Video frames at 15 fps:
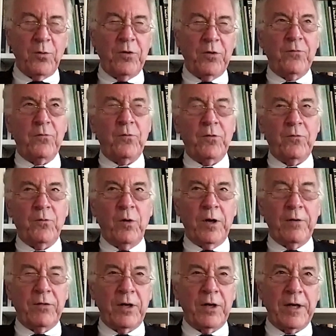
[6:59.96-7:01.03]
was one
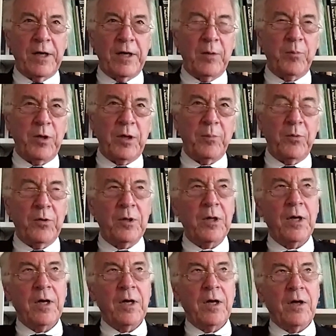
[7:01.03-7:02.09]
of the leading people.
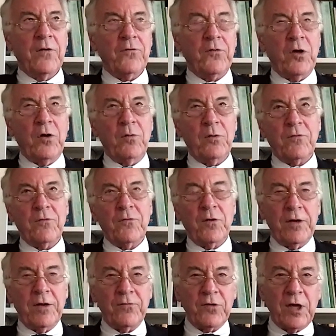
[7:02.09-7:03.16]
So
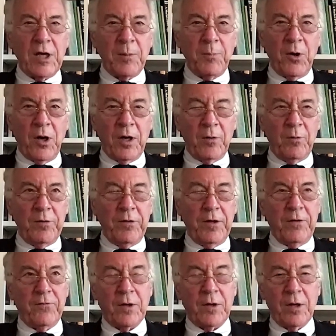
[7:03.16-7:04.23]
let's keep on with
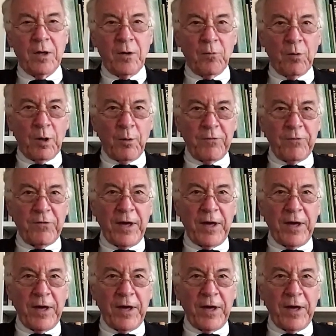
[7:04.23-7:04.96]
this. Where was